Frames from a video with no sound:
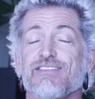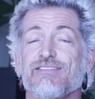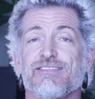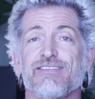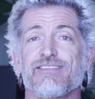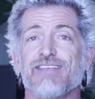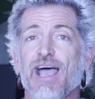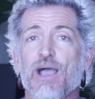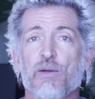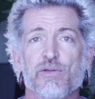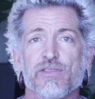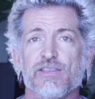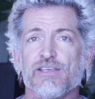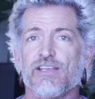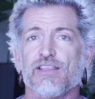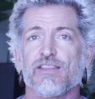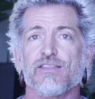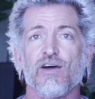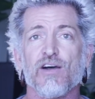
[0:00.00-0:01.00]
sat with
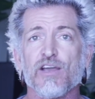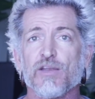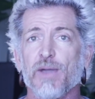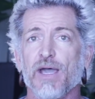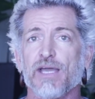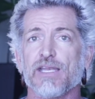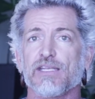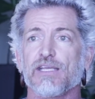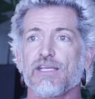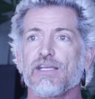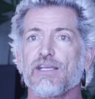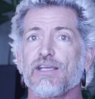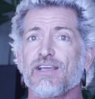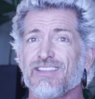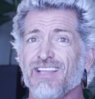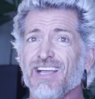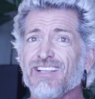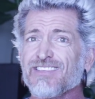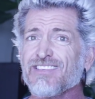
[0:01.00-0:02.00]
it and thought about it,
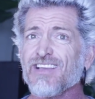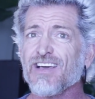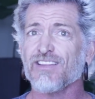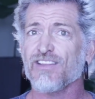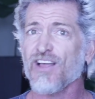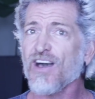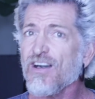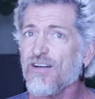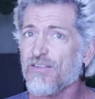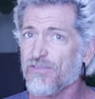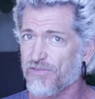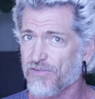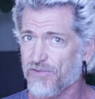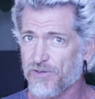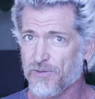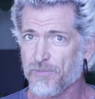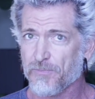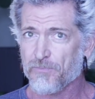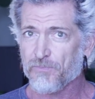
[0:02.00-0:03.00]
that's not
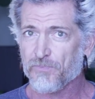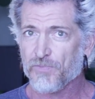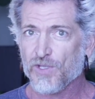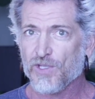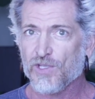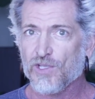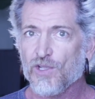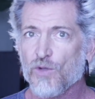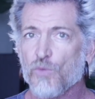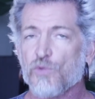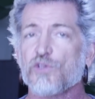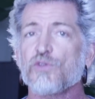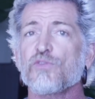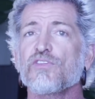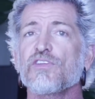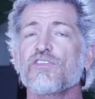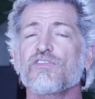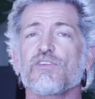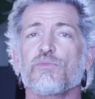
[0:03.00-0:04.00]
love. When
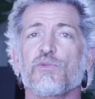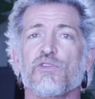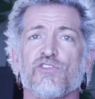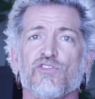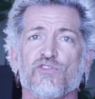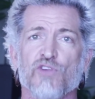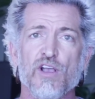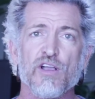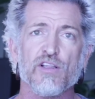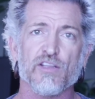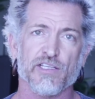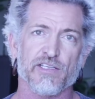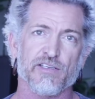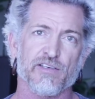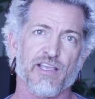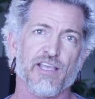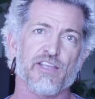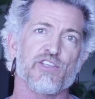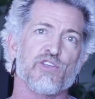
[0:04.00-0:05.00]
you see someone
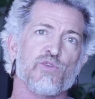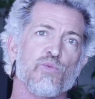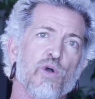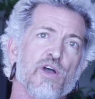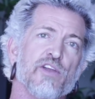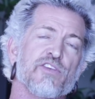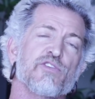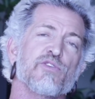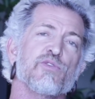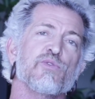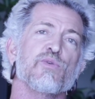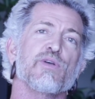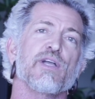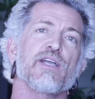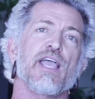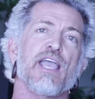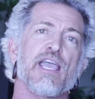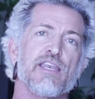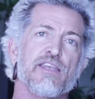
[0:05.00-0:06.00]
struggling and you want
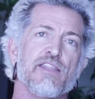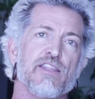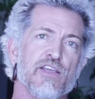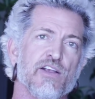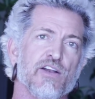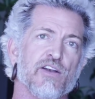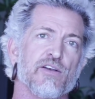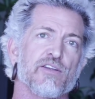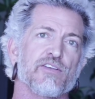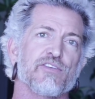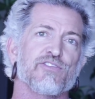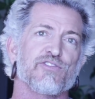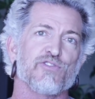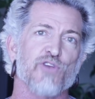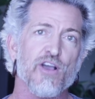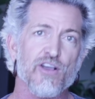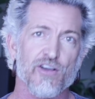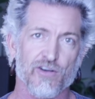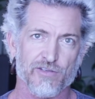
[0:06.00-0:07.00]
to end their
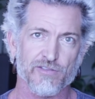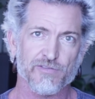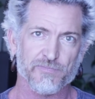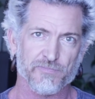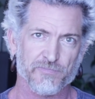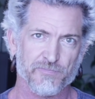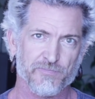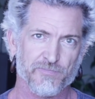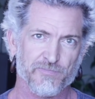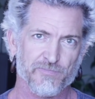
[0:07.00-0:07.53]
struggle,